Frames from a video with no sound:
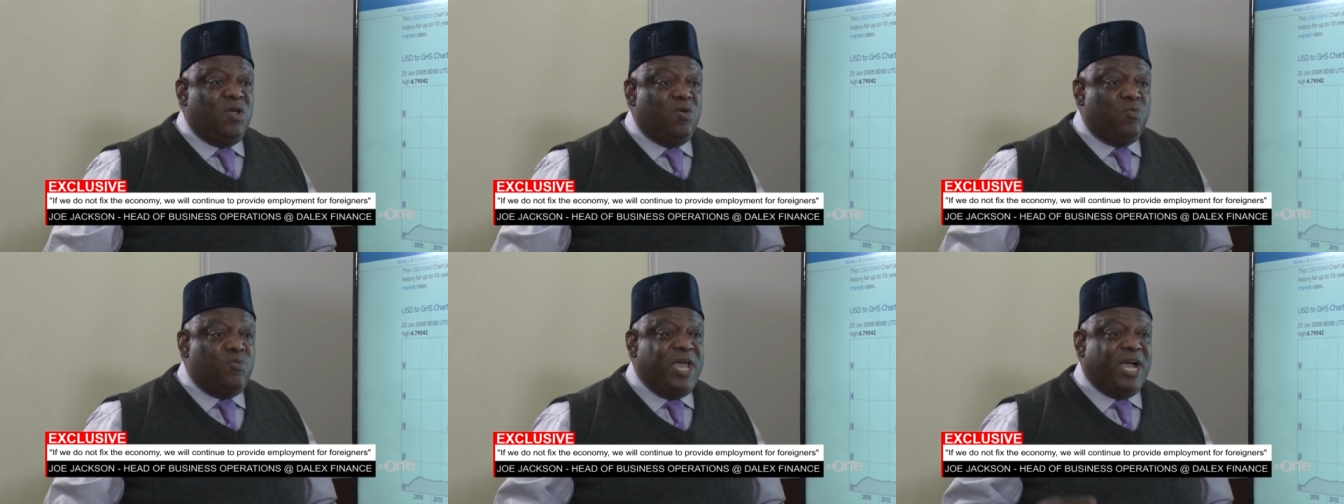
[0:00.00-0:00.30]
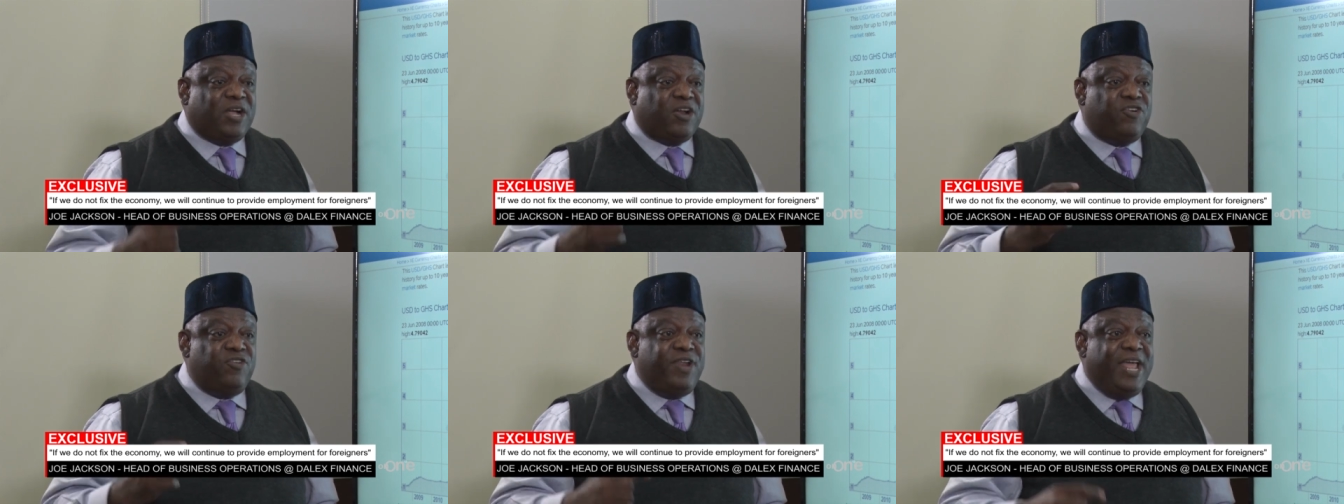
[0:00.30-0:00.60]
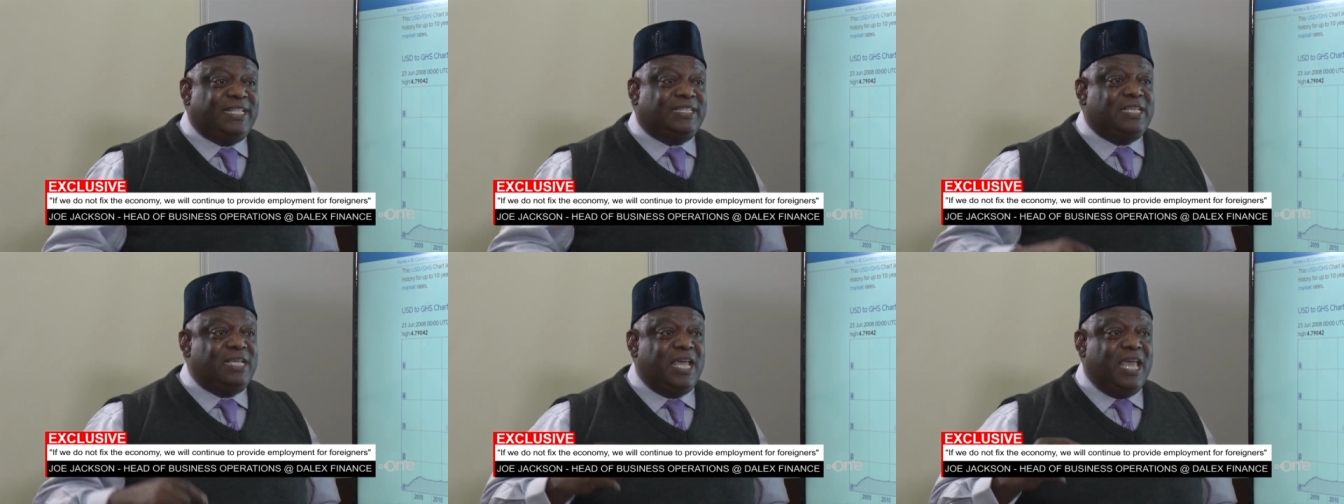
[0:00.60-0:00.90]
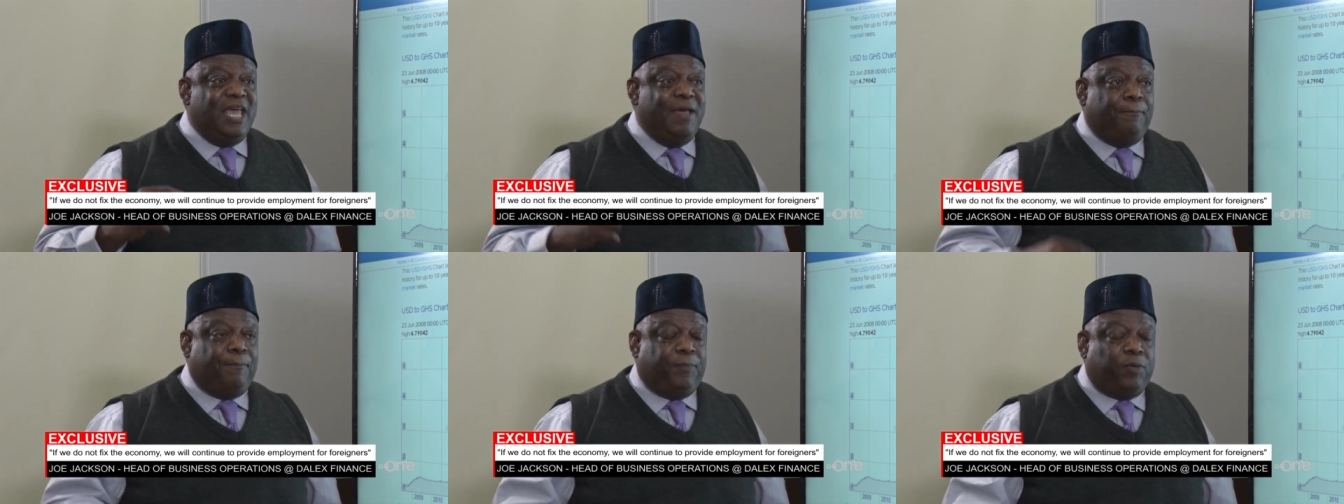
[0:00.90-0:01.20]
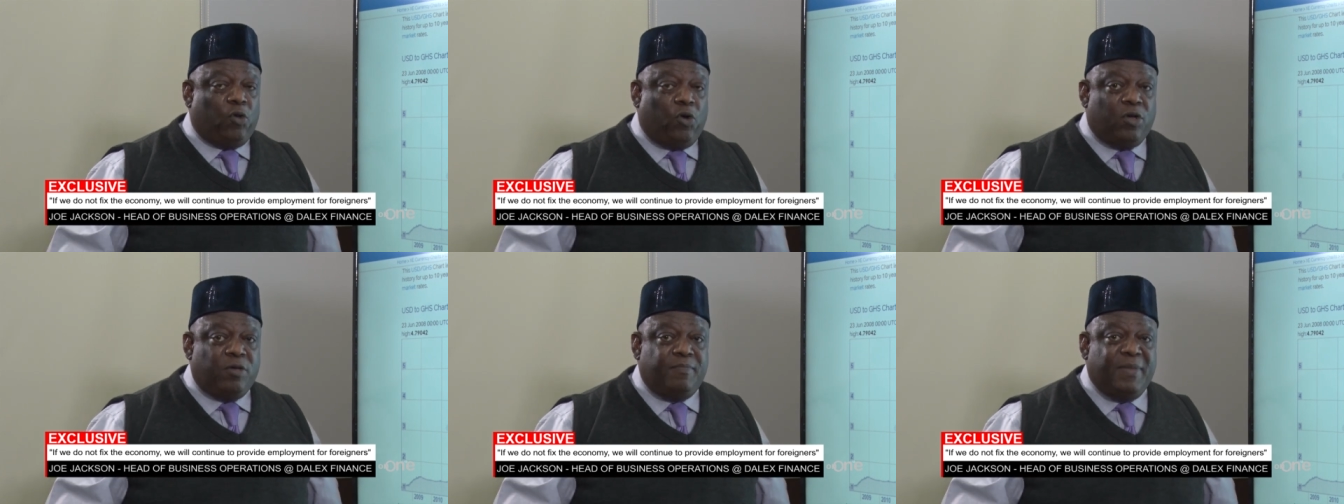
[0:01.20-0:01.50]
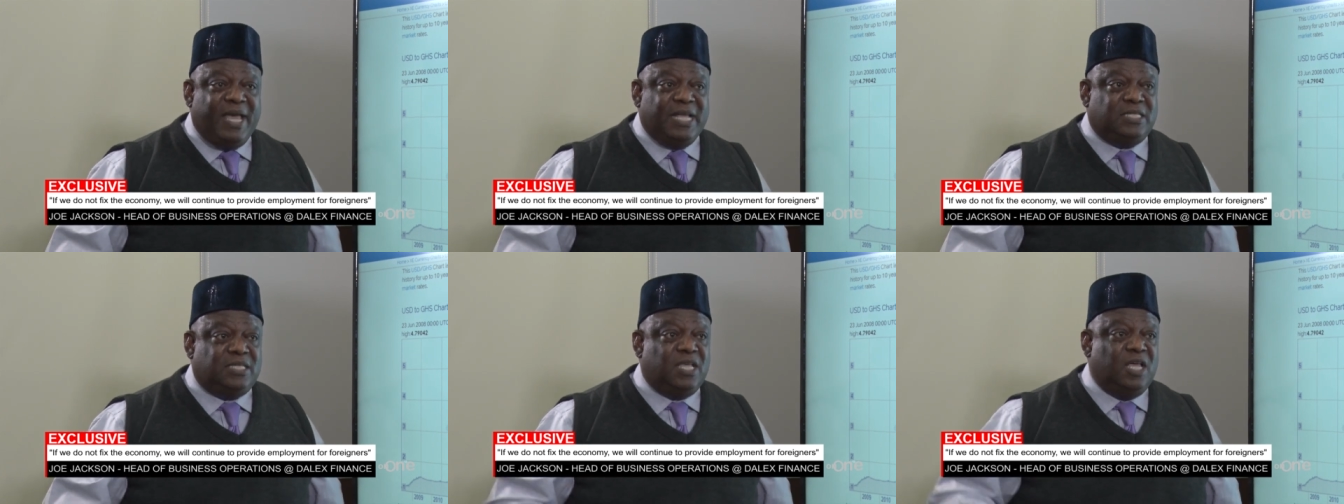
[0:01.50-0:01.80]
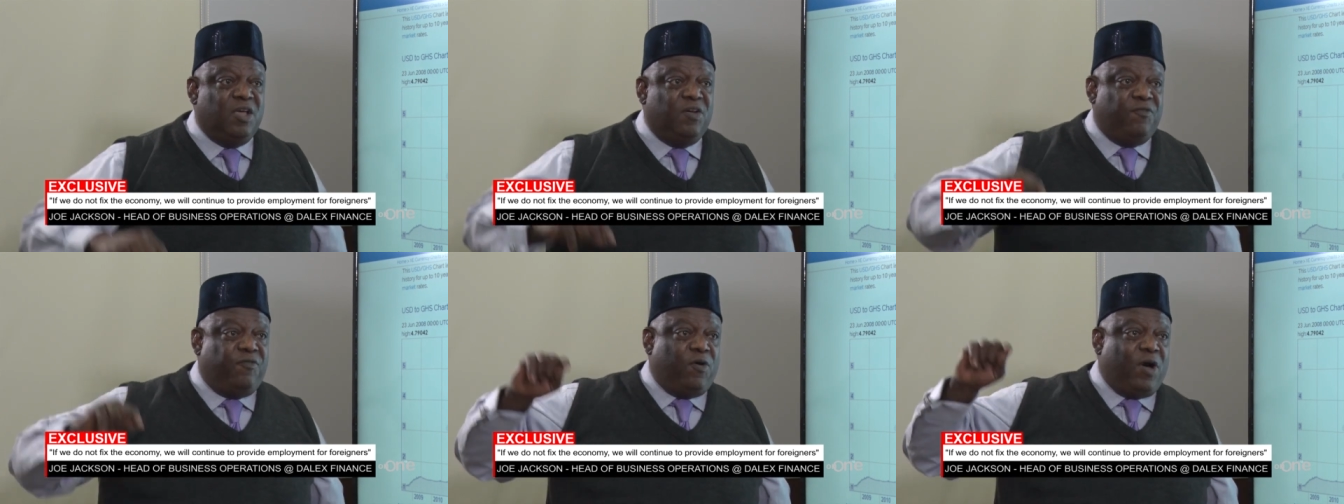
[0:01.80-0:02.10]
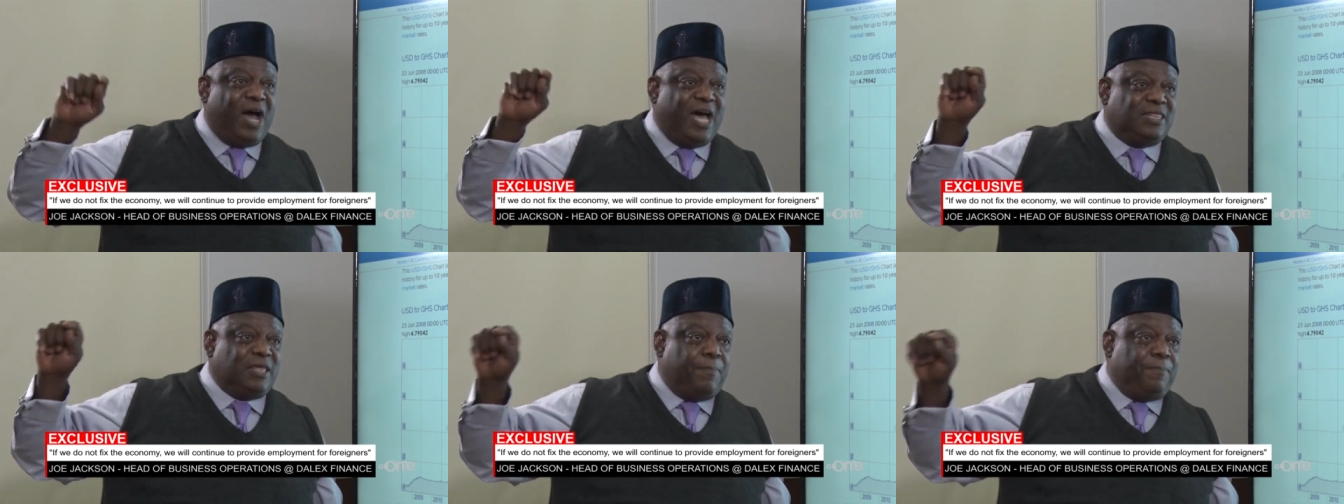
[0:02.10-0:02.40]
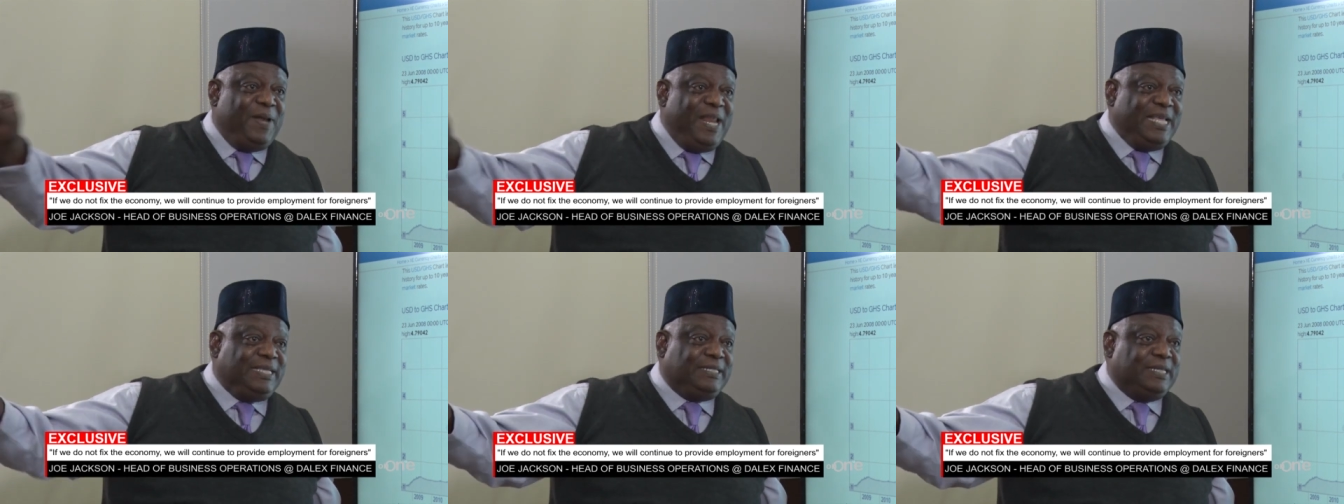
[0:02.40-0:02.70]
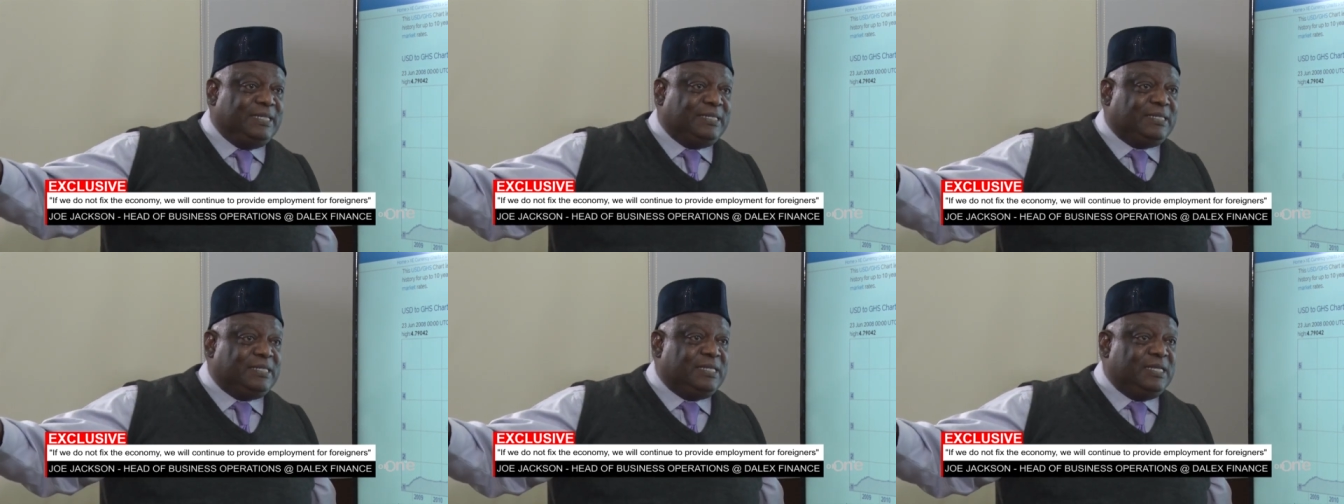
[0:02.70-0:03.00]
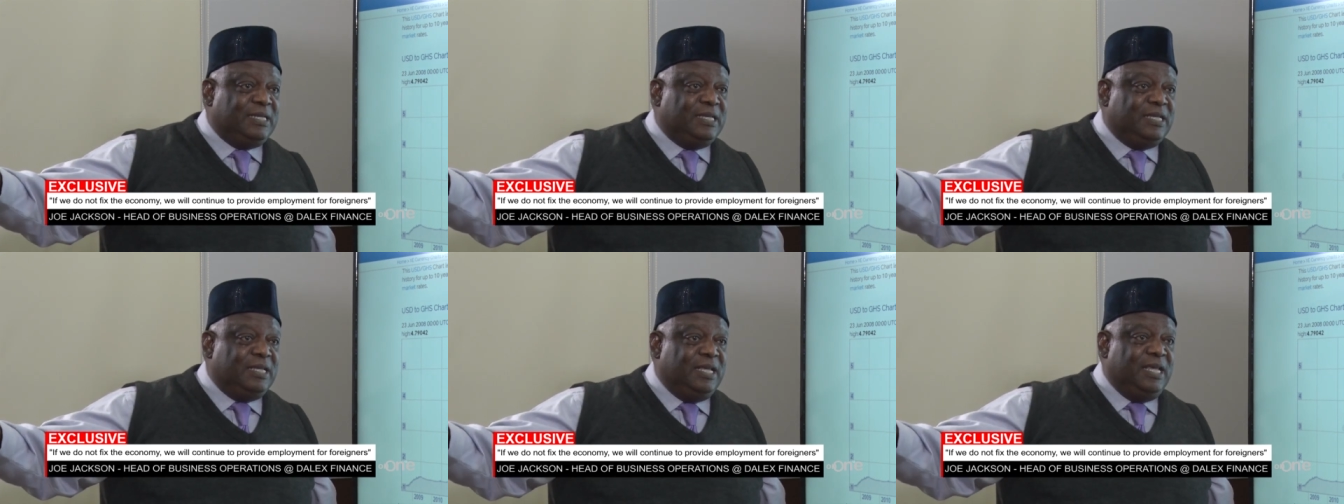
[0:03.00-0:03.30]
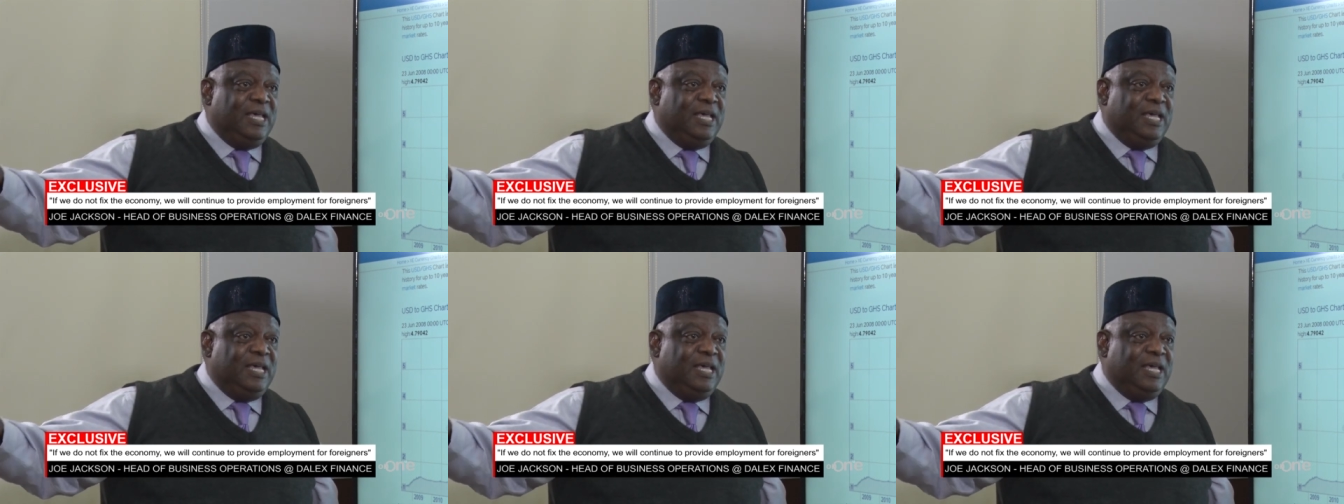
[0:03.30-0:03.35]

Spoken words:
we are creating employment for other places.